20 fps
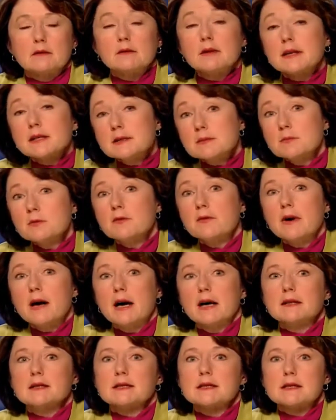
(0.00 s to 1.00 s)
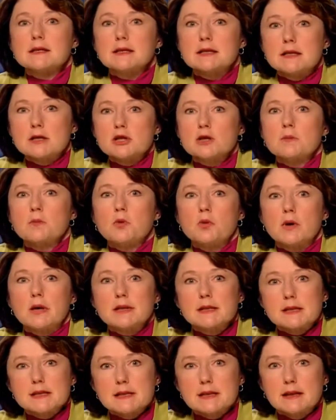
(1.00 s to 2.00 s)
Let's move on to decision
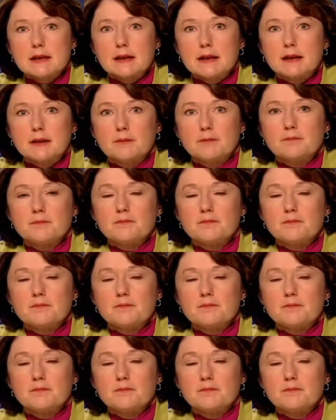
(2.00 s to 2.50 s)
point C.